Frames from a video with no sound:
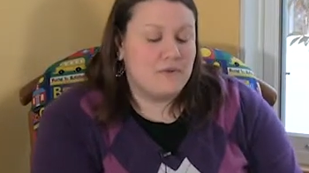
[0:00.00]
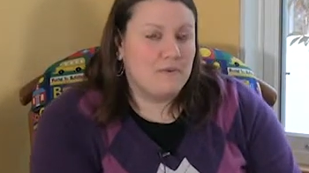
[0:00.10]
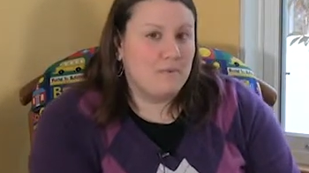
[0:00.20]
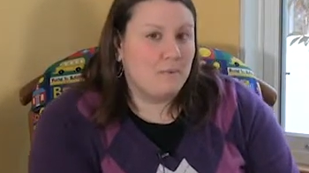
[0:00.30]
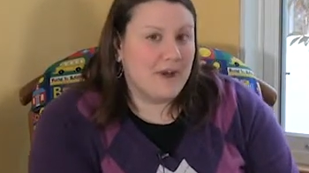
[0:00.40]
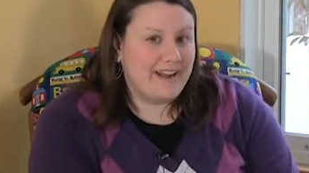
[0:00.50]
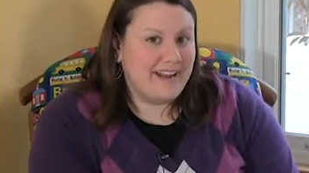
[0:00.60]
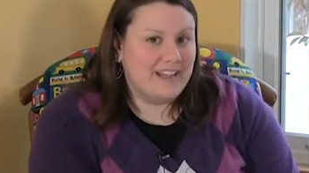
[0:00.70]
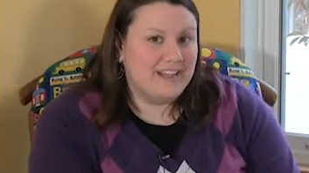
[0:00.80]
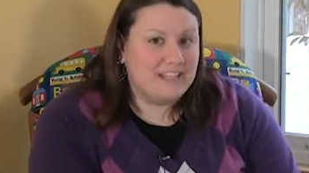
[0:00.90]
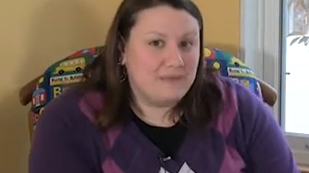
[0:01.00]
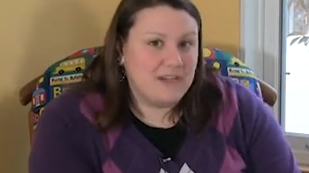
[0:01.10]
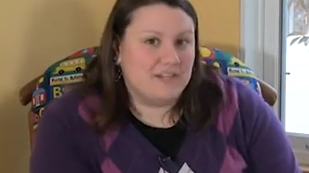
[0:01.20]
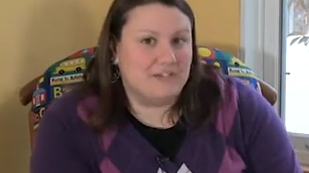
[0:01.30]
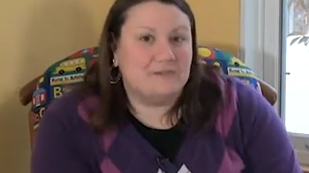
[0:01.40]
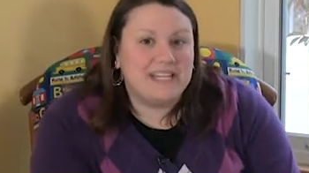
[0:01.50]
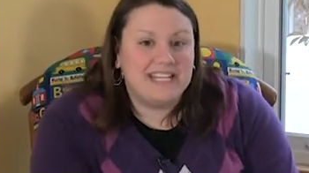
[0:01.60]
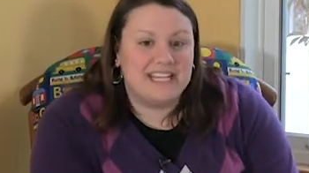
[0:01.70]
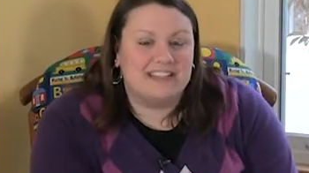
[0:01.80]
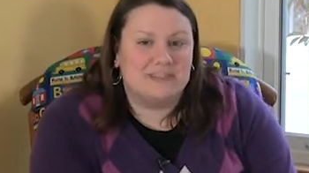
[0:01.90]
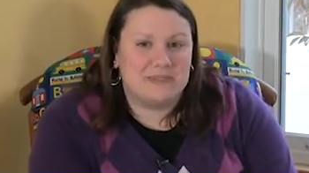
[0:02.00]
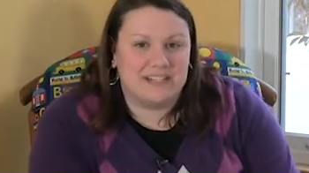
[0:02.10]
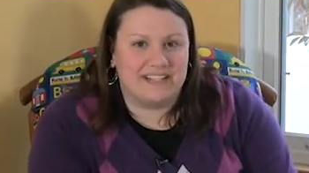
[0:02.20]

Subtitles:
what in this picture begins with the